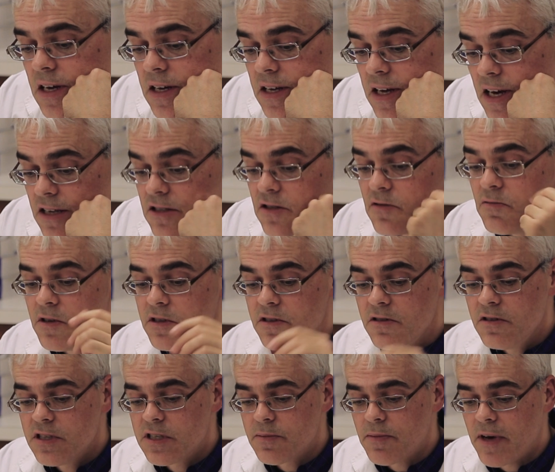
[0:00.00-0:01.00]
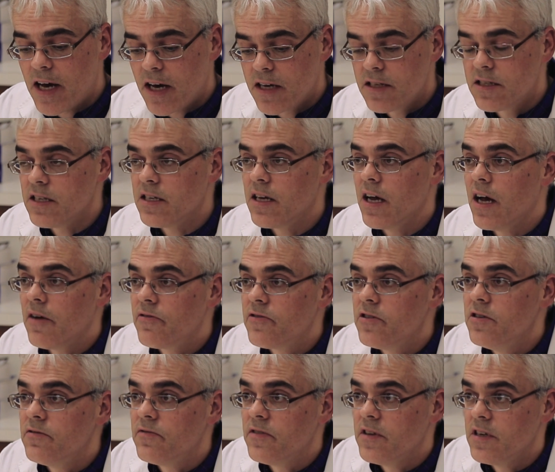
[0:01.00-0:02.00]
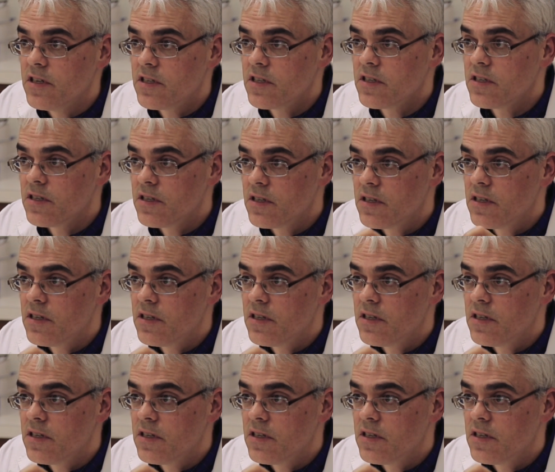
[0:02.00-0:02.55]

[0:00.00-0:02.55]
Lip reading: Yeah, so we'll do this packaging after you finish